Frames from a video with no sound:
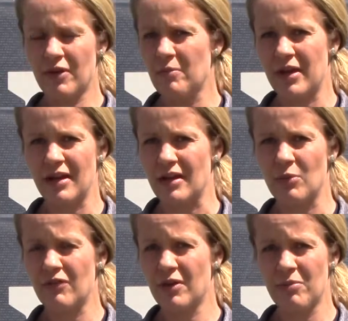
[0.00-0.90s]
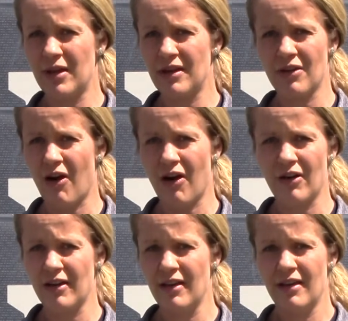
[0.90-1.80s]
competed. We've competed
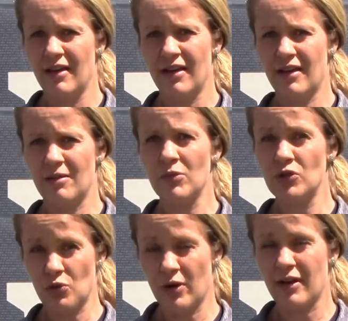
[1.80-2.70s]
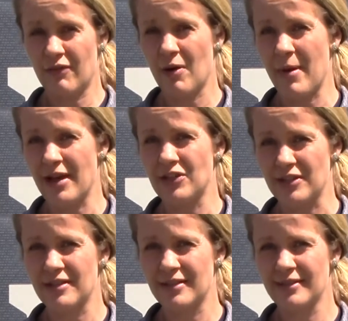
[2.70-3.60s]
hard in majority of our
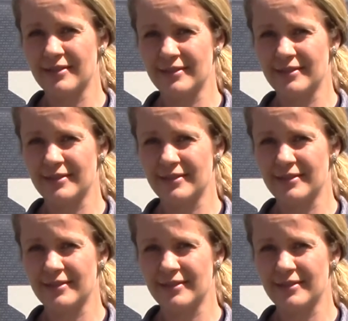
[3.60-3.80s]
matches.